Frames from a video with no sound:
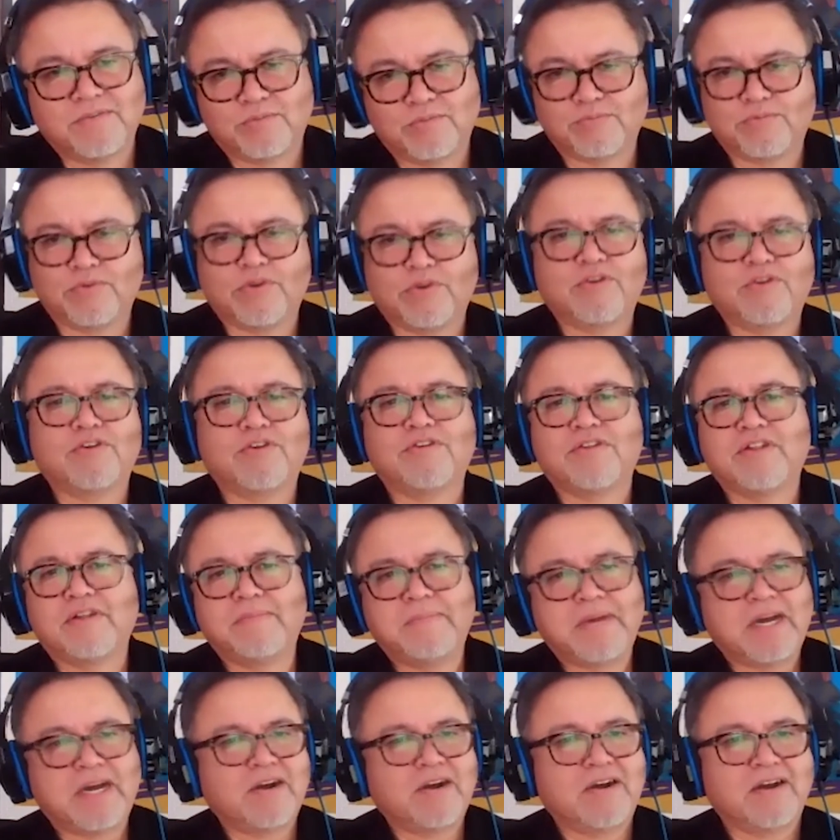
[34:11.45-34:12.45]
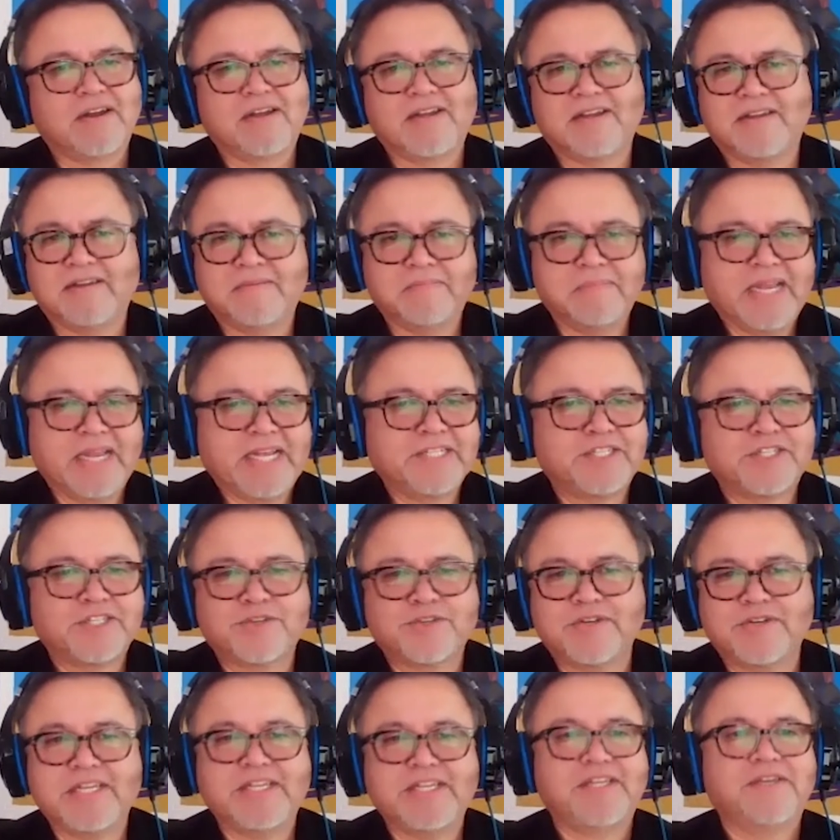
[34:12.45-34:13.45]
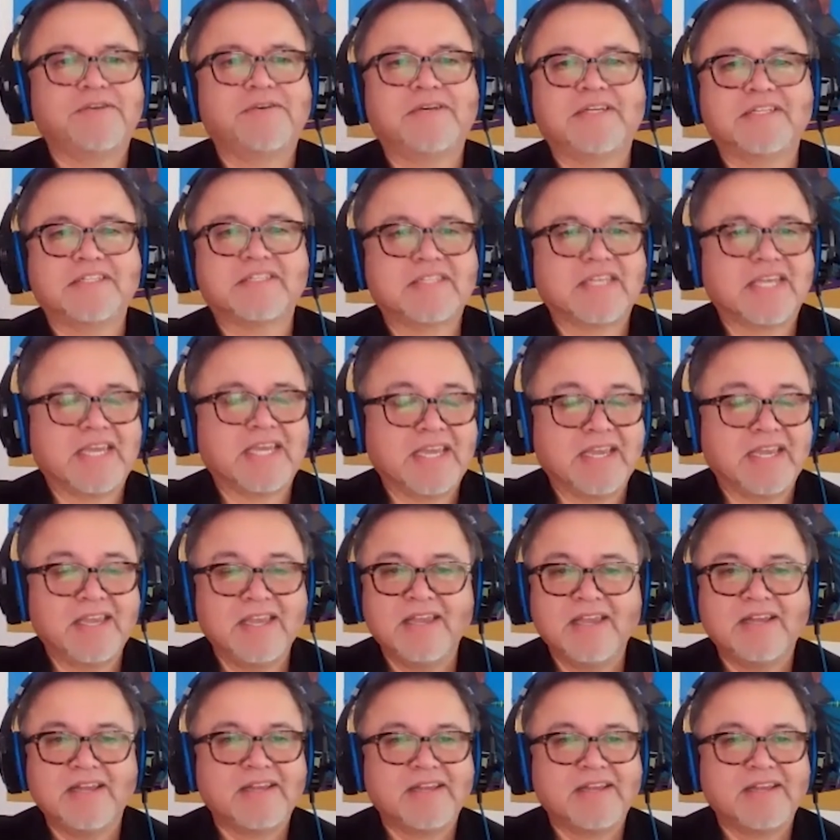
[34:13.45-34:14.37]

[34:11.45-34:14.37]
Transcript: rural America, Main Street, USA,